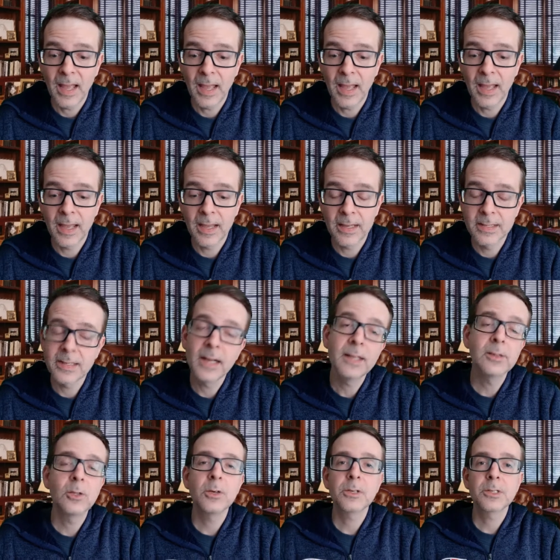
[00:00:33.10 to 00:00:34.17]
And I
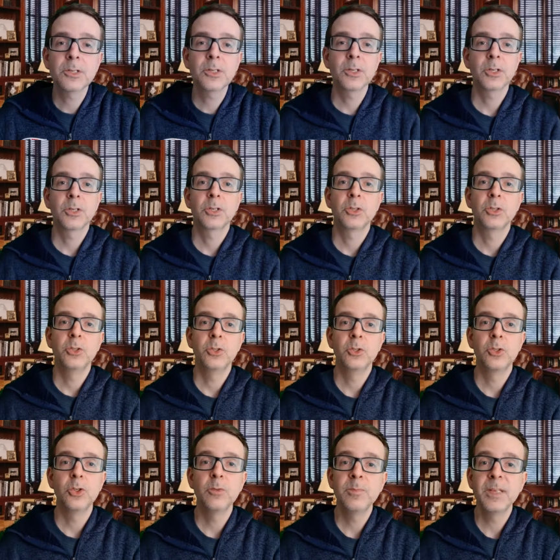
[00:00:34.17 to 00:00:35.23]
lost
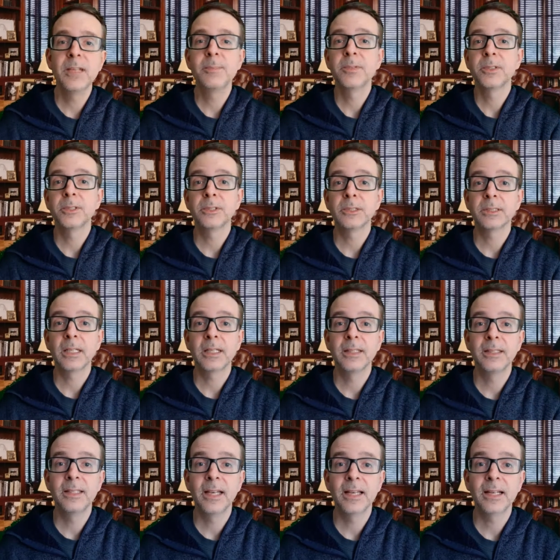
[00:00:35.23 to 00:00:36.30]
two people
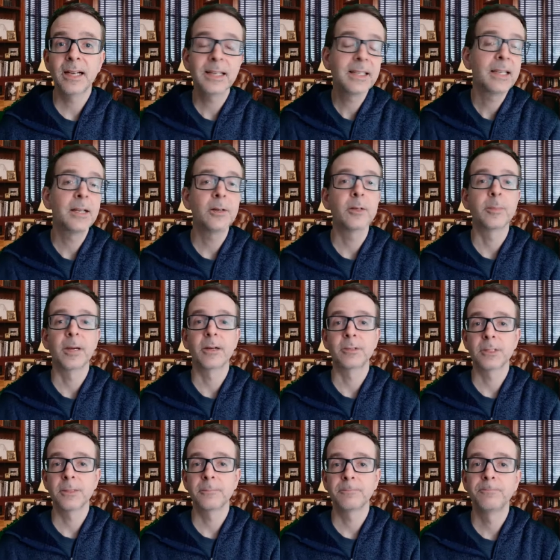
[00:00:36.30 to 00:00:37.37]
that I cared about.